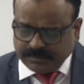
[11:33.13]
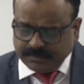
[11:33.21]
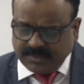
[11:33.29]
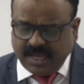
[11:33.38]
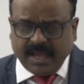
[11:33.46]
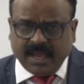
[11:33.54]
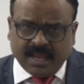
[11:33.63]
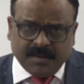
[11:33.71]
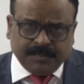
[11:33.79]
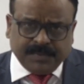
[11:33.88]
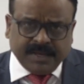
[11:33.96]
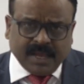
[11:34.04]
the
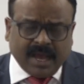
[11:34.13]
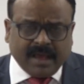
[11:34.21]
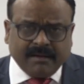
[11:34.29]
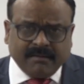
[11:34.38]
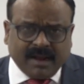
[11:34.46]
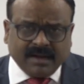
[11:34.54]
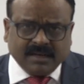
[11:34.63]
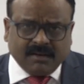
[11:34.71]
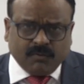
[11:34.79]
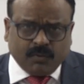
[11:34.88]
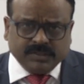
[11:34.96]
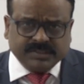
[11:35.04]
NPR data
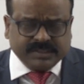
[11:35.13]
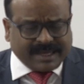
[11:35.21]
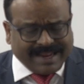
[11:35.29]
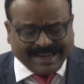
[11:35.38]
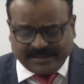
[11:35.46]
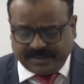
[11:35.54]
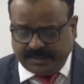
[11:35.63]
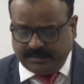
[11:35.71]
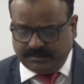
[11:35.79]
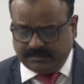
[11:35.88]
was collected